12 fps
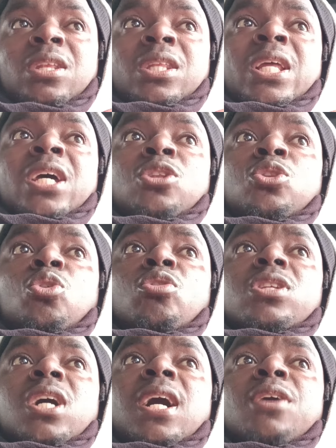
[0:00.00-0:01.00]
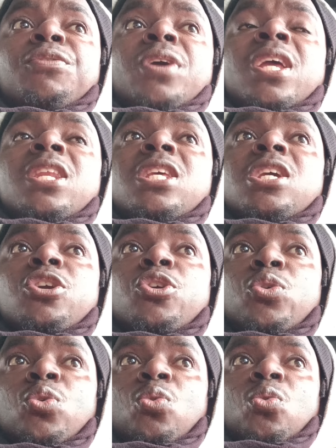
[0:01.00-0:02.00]
They don't have any
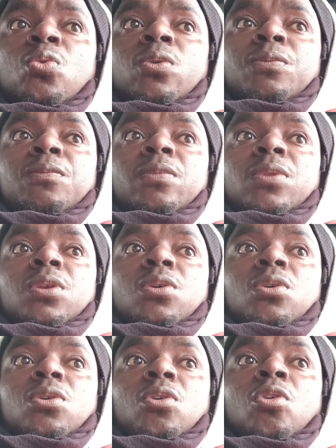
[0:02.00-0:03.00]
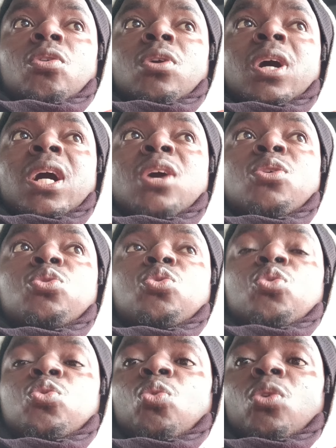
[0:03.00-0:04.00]
cue on how
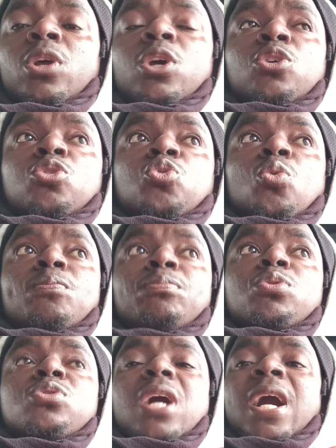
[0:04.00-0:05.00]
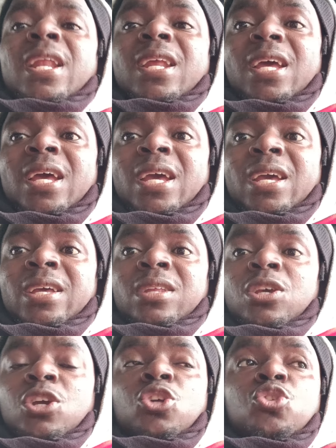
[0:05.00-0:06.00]
to do it, to put an
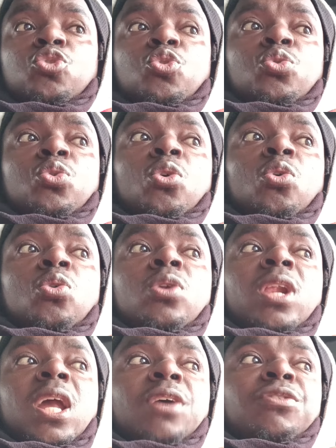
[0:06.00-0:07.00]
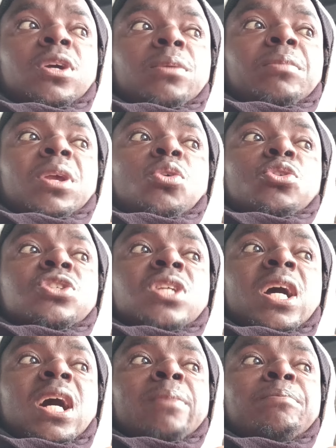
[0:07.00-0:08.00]
end to your own life, because
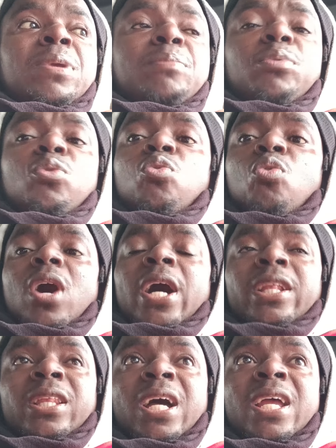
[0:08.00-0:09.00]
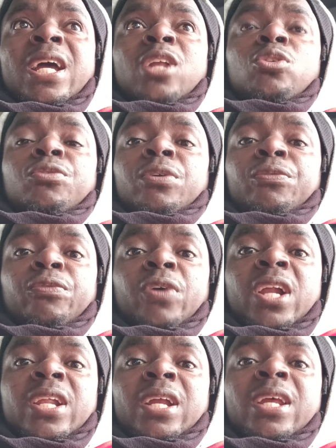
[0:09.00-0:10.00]
there are people who are tired of the
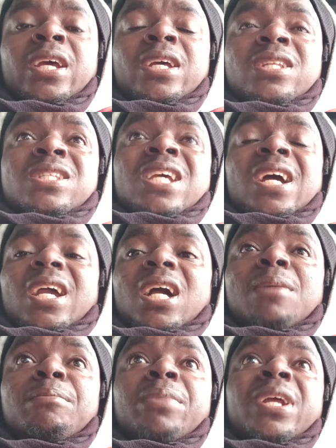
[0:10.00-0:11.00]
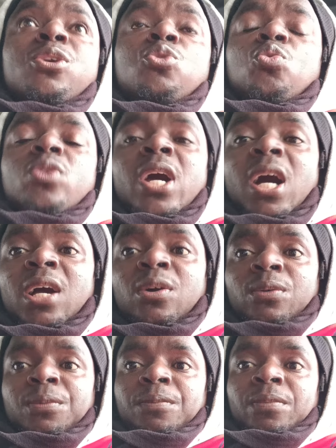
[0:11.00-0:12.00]
fact that they can't bring you down.